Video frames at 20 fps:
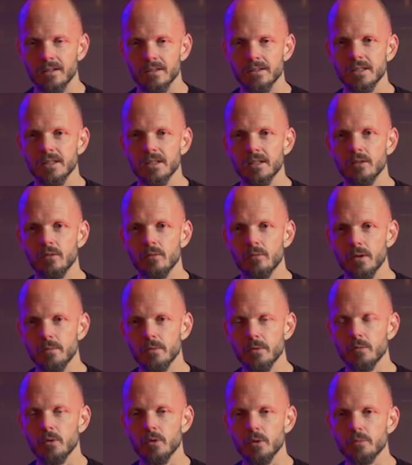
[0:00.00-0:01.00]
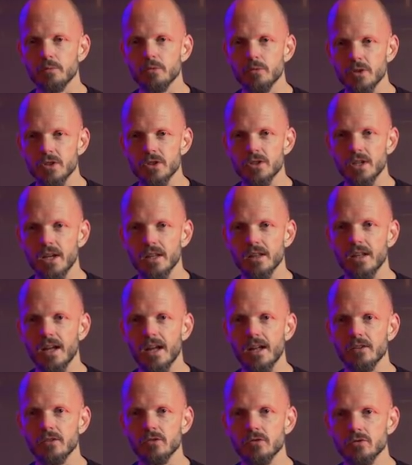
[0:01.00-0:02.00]
See, women will appreciate
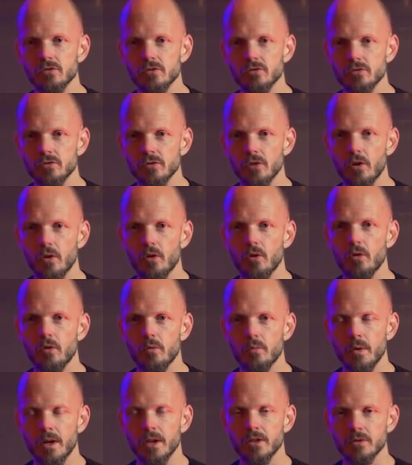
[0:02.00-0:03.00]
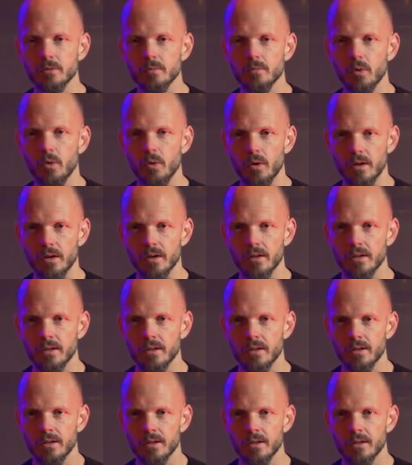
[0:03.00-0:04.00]
that so much more
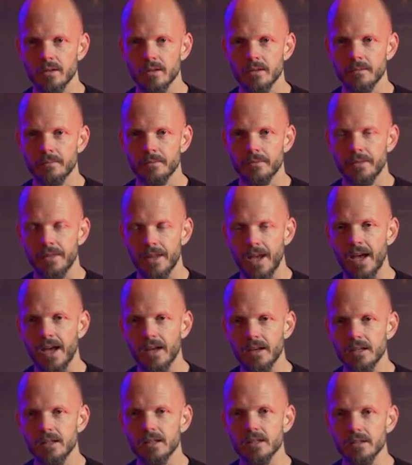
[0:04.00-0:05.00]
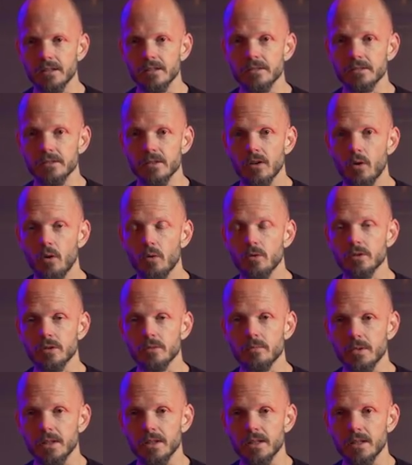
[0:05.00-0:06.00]
that is
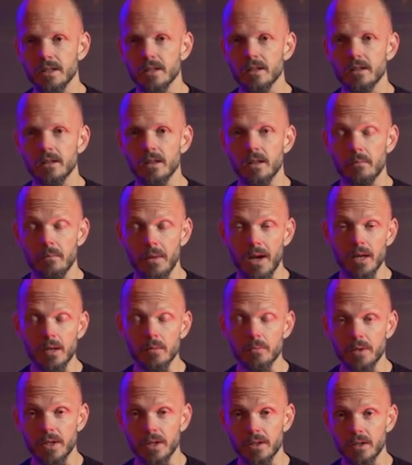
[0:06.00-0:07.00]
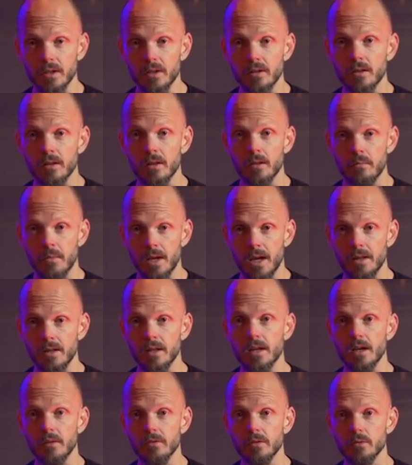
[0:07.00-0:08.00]
ultimately, in my opinion, the man
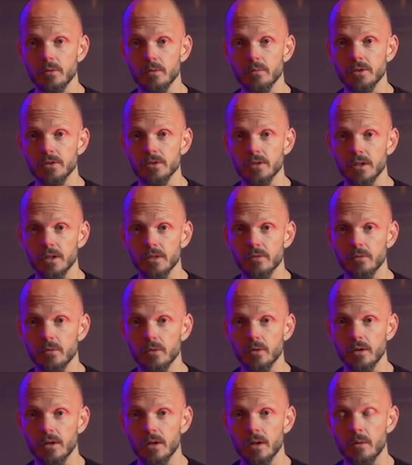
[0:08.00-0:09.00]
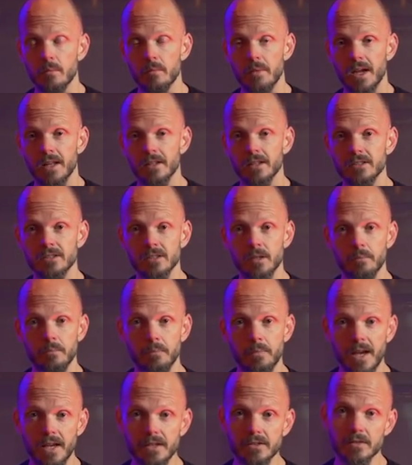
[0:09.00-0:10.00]
that every woman's looking for. A man that's the
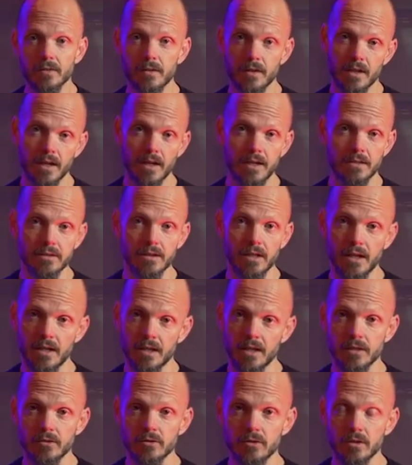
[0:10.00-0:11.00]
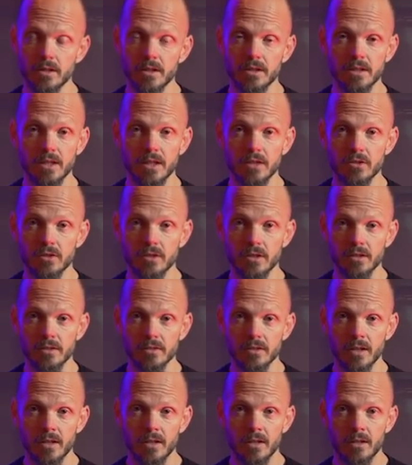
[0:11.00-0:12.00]
best of the nice guy. He has good
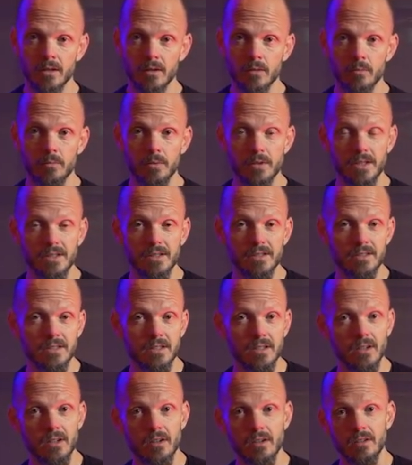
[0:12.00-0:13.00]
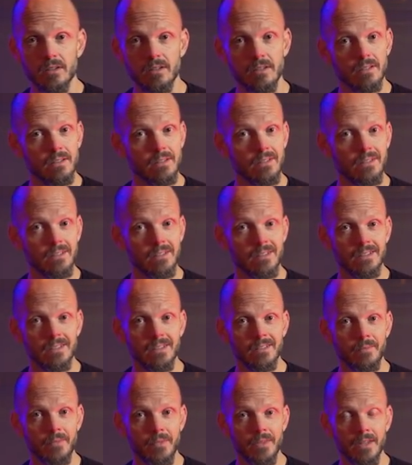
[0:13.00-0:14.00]
intentions, but he's still
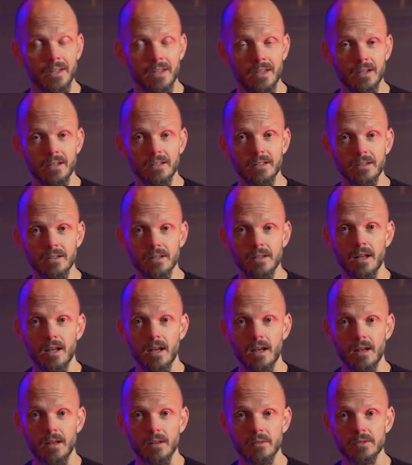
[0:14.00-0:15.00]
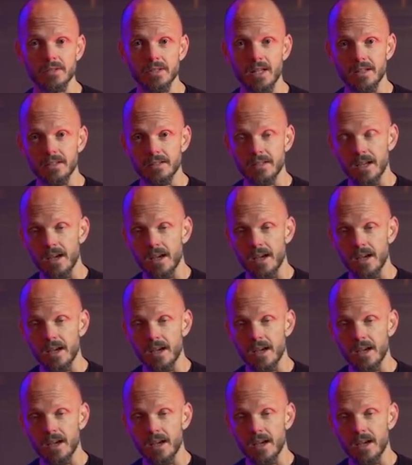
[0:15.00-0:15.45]
going to uh, set